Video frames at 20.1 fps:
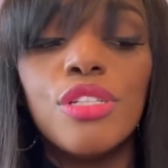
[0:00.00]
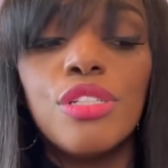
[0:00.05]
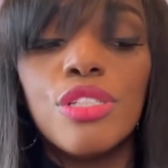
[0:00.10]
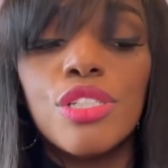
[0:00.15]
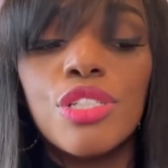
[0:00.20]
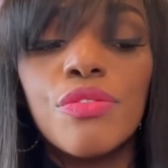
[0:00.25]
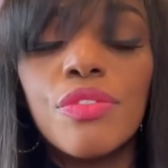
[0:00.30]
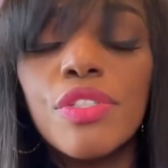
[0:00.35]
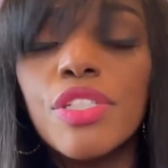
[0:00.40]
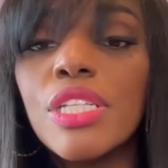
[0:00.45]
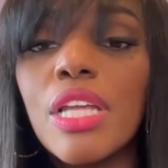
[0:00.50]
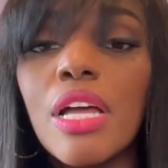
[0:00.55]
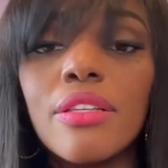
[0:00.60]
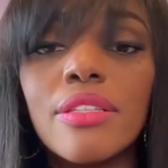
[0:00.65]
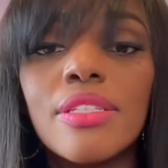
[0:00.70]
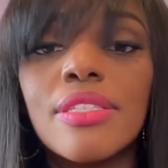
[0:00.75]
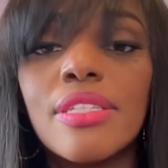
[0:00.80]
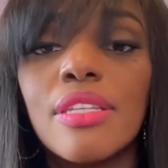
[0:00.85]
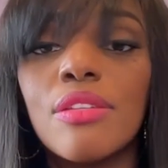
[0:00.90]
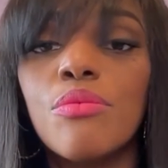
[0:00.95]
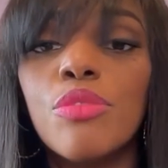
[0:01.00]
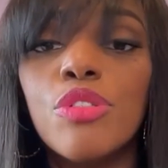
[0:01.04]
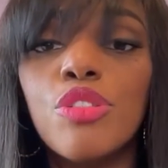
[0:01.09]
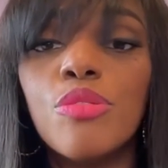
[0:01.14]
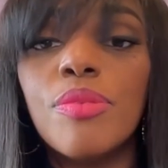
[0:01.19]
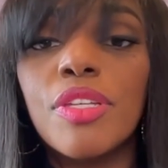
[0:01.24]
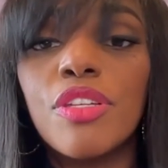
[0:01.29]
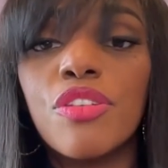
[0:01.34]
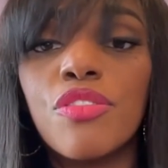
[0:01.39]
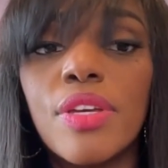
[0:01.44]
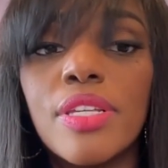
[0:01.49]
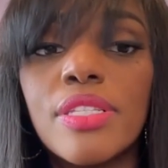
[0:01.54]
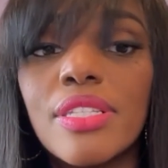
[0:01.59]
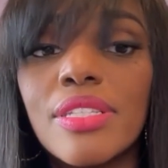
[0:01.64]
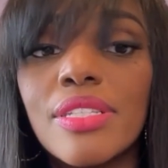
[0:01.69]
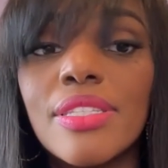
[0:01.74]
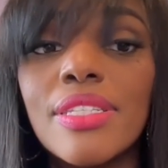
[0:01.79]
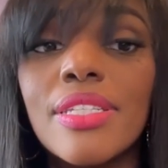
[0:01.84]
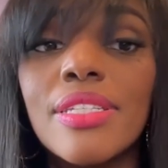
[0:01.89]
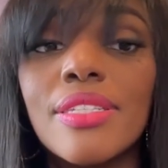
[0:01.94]
she reached out and said, would you be interested
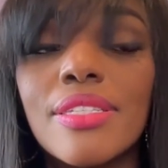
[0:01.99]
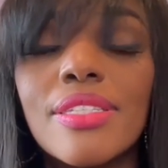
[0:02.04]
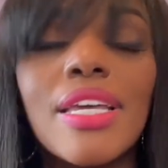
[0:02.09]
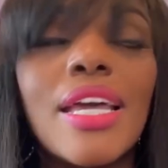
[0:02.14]
in this?